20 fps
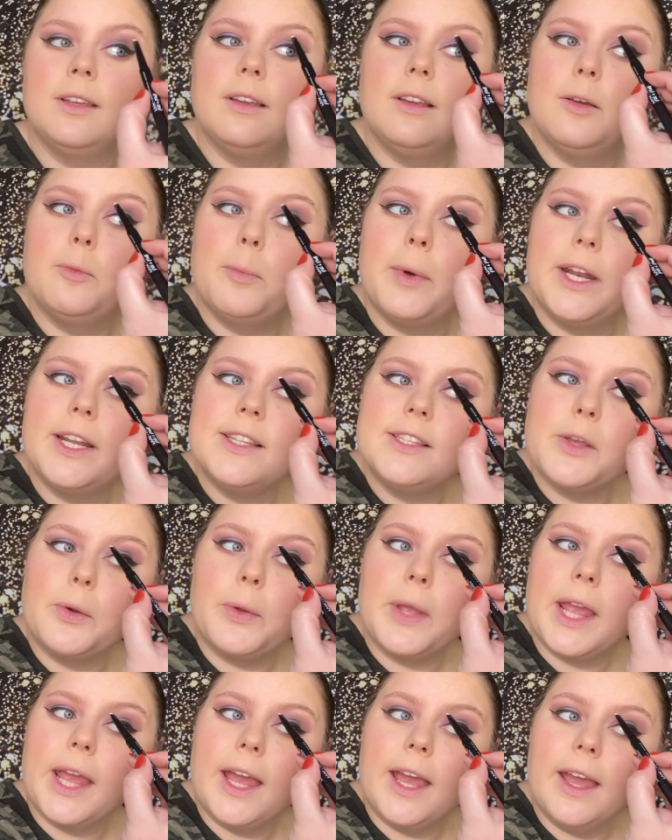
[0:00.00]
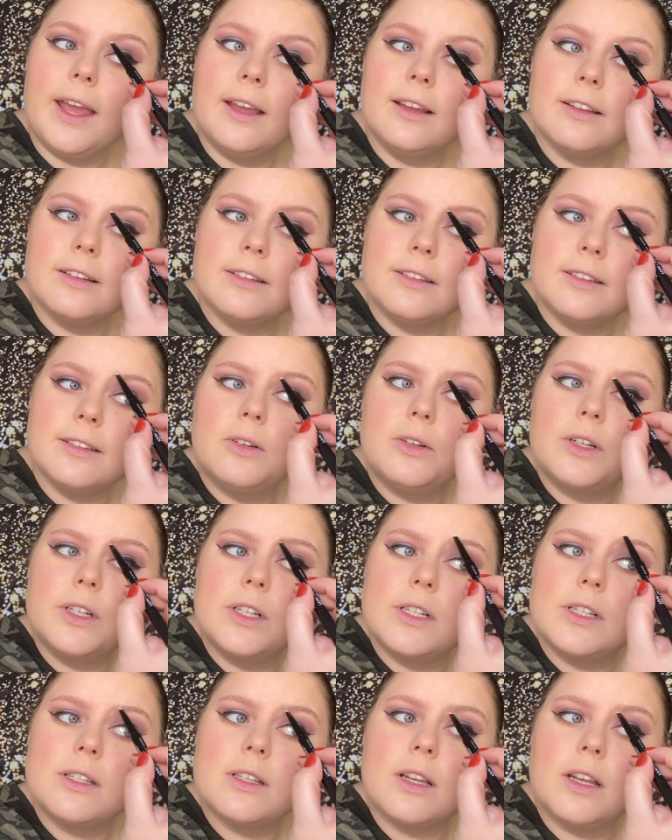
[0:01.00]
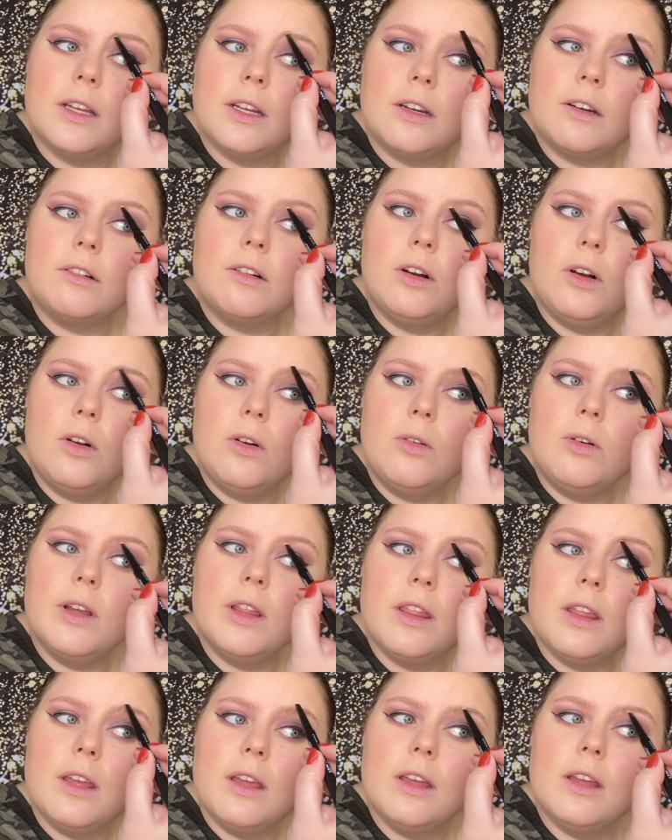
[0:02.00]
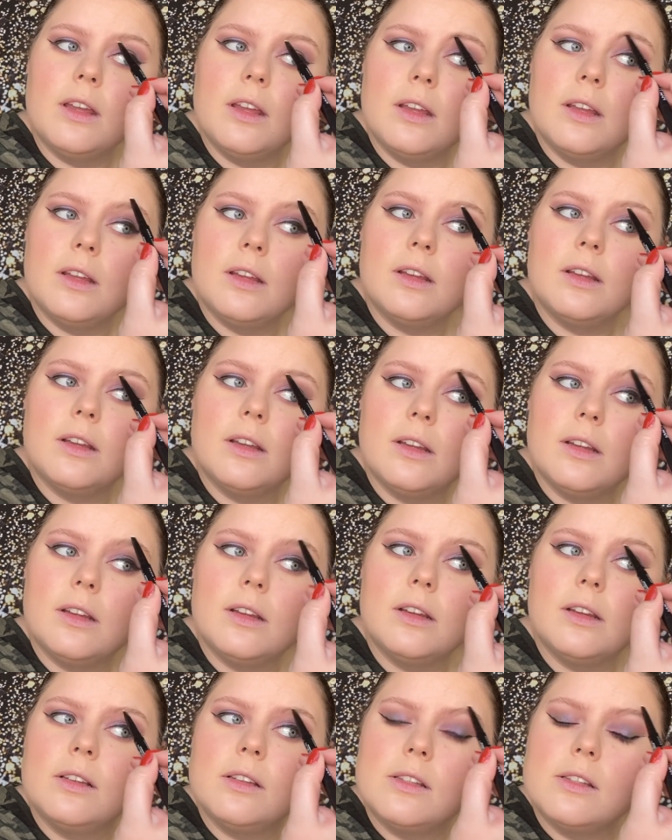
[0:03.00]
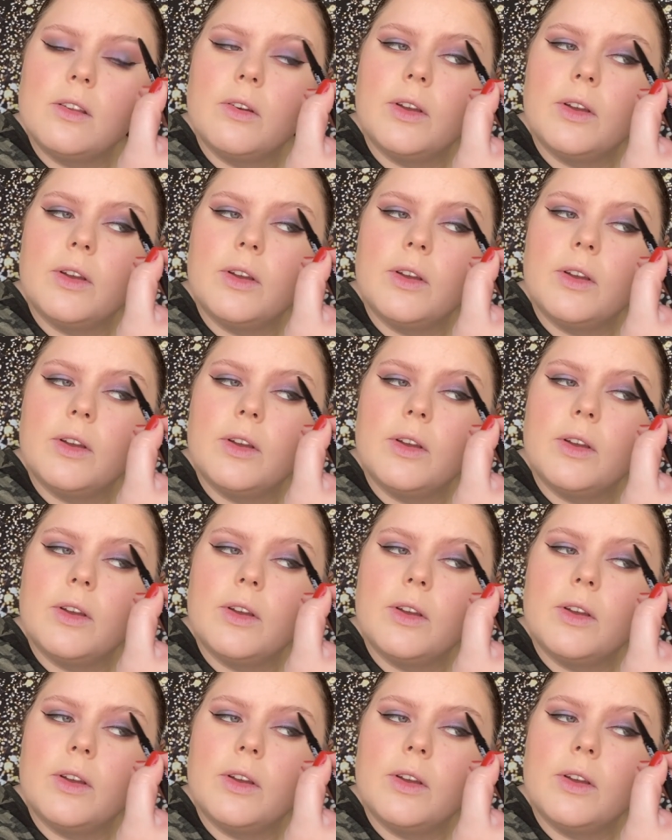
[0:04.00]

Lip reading: but it's okay. We're just gonna roll with it. So I